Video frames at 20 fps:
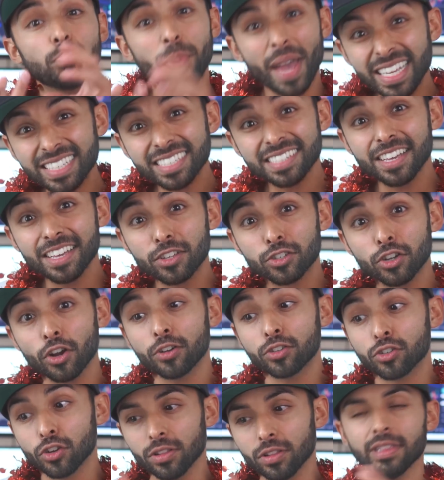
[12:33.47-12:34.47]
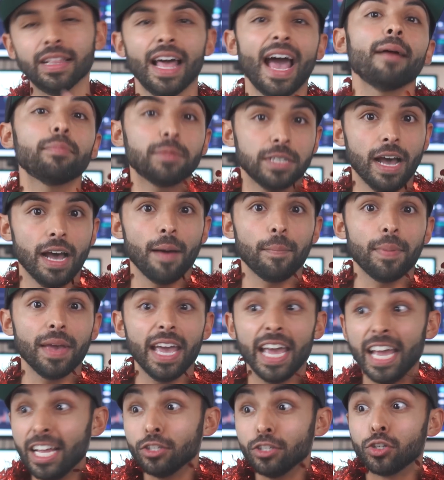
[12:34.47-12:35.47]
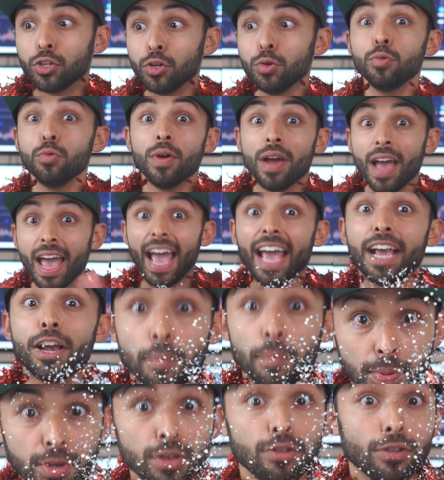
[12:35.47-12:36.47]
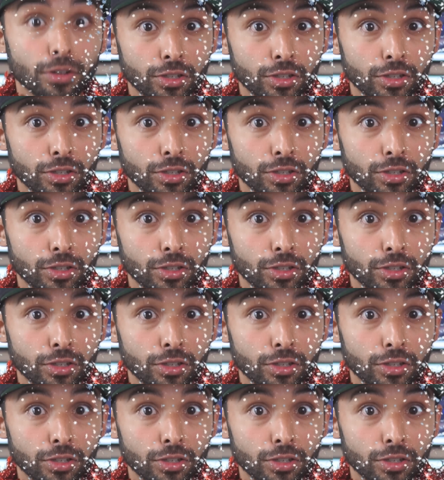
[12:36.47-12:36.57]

basically turns your laptop into a computer